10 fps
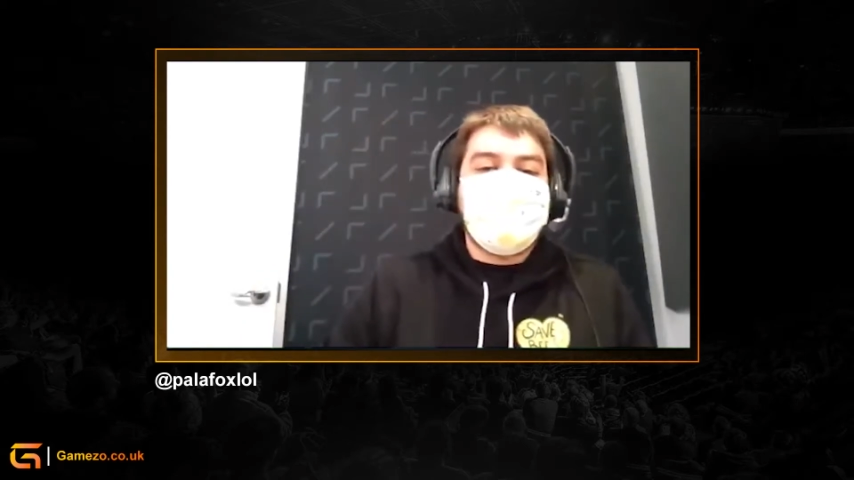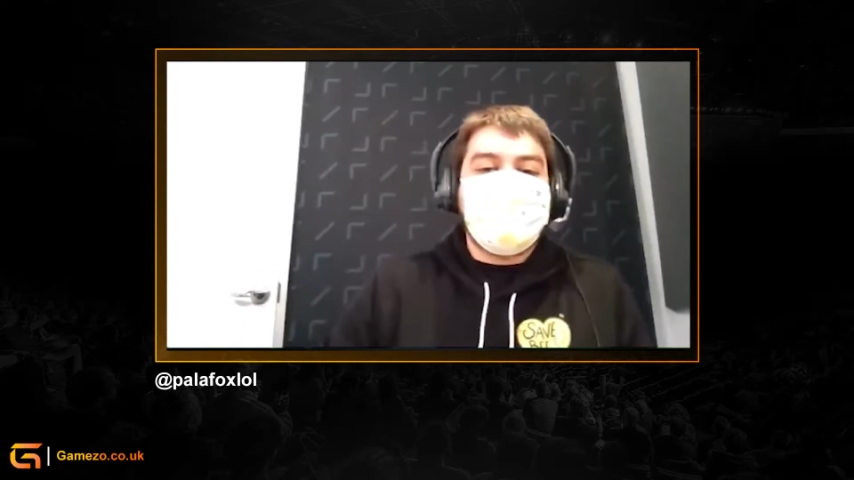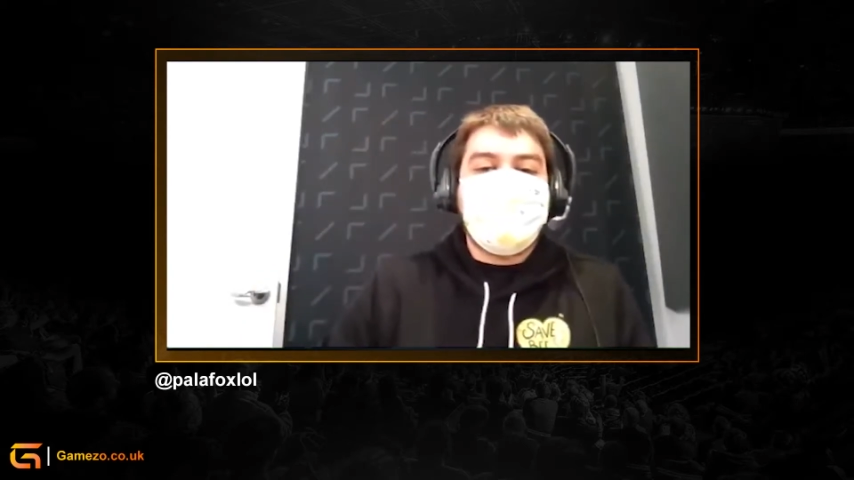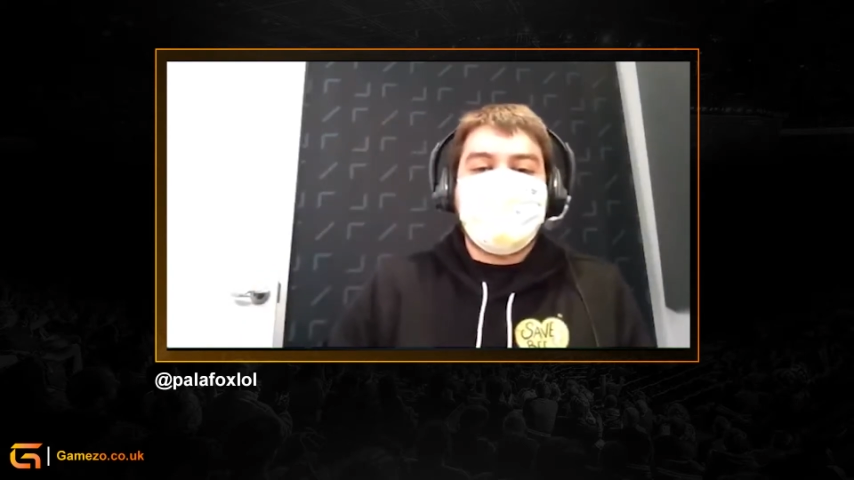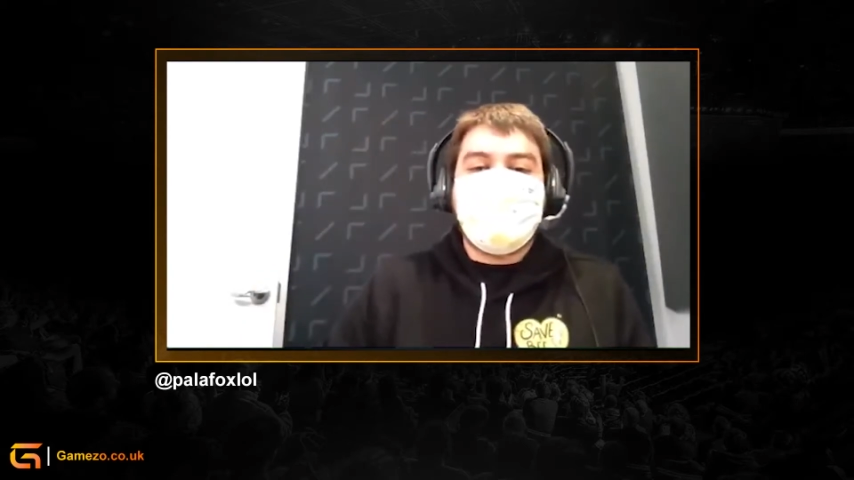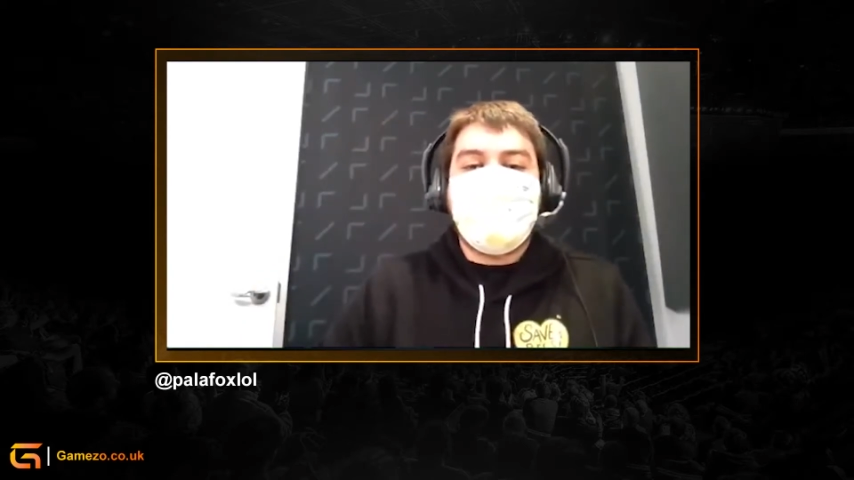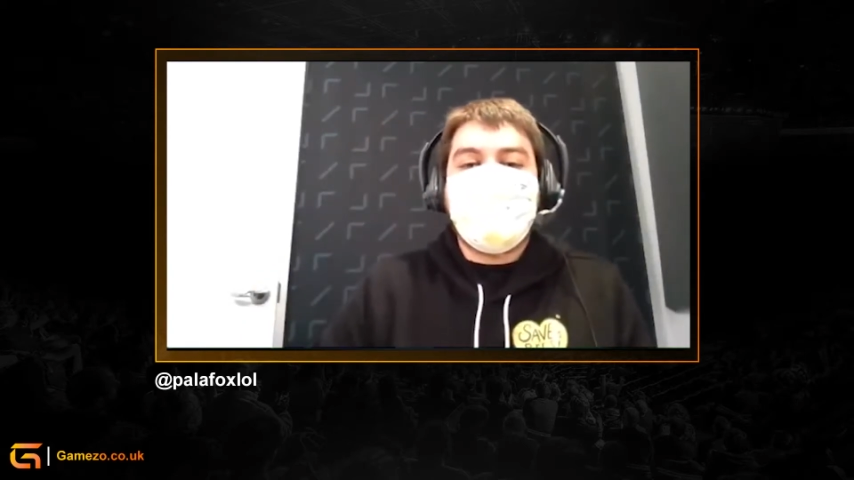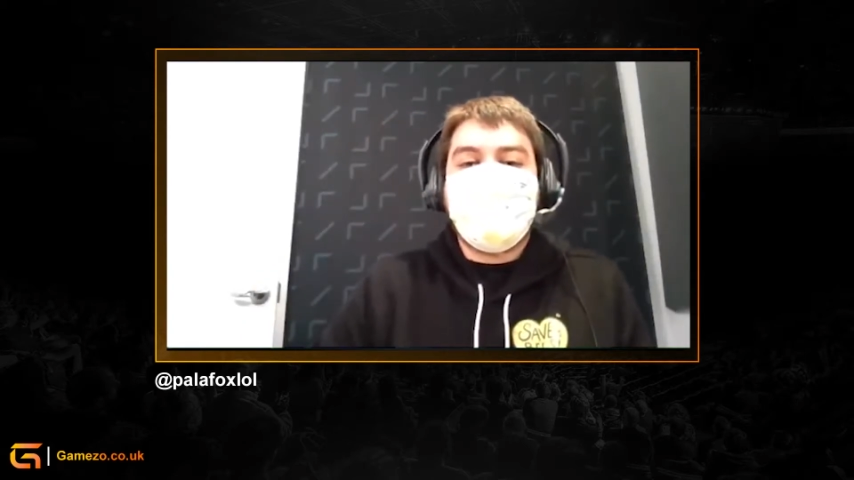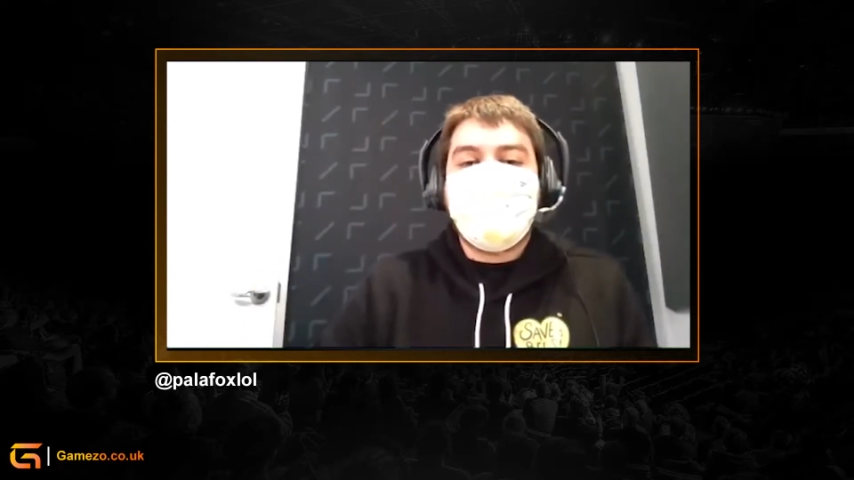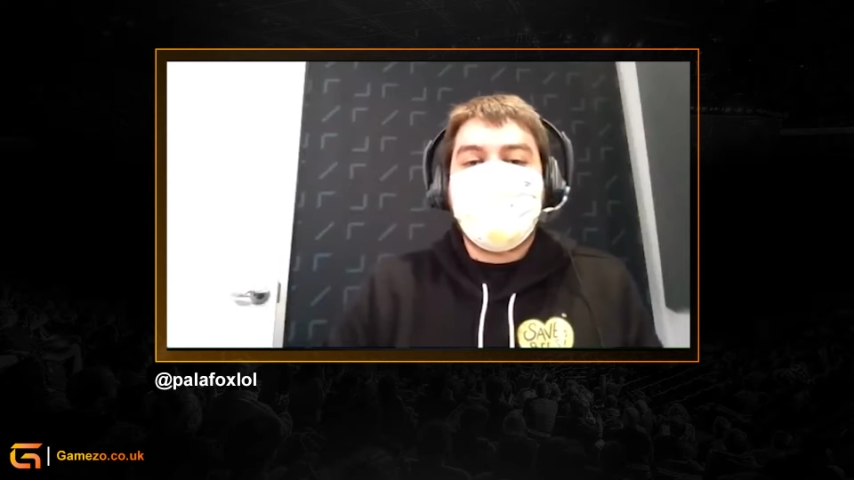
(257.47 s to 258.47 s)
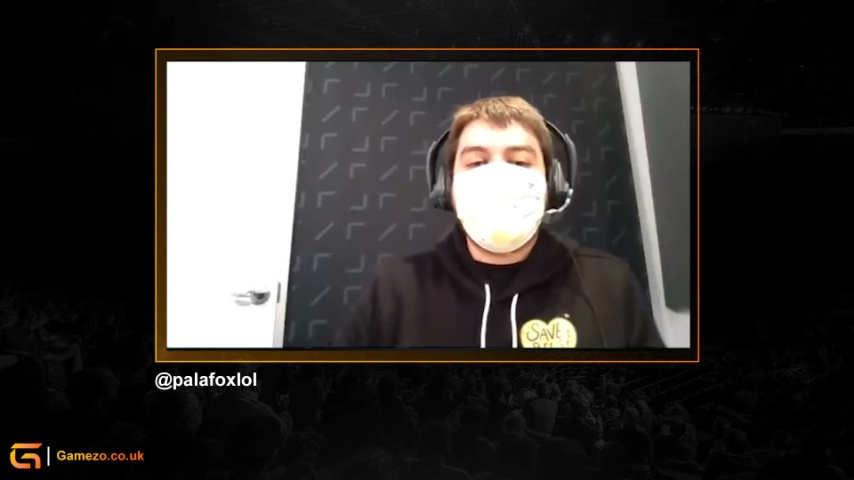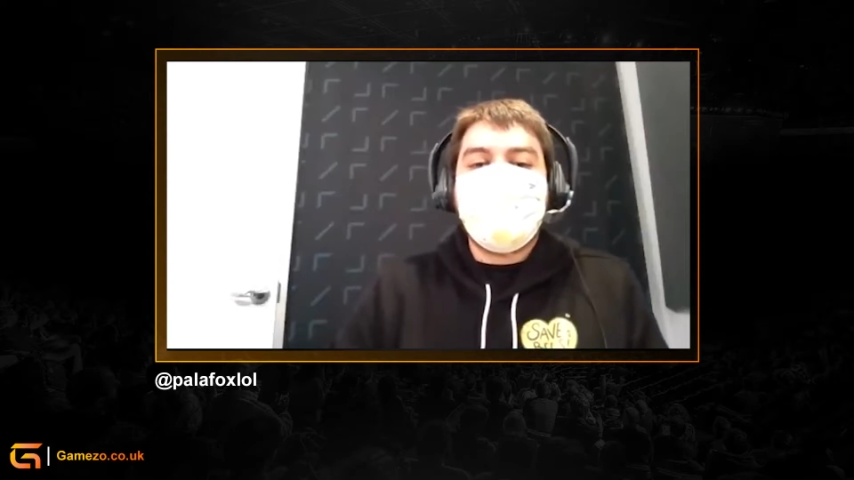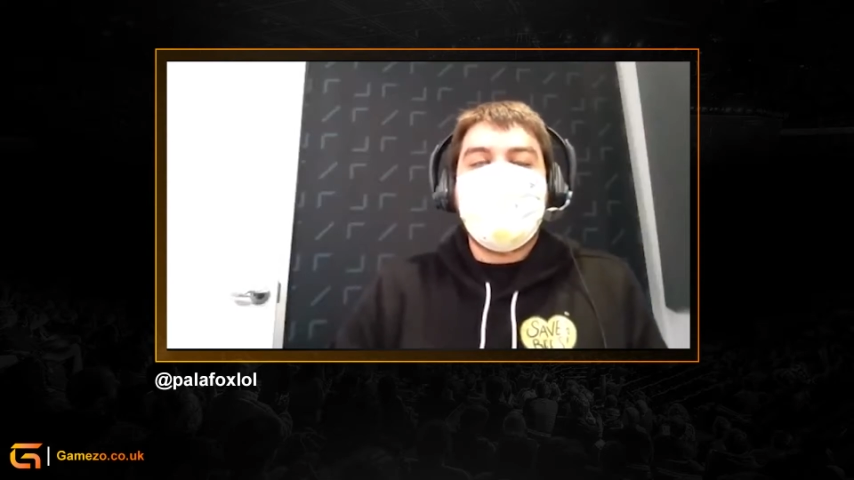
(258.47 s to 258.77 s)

I'll just call it that.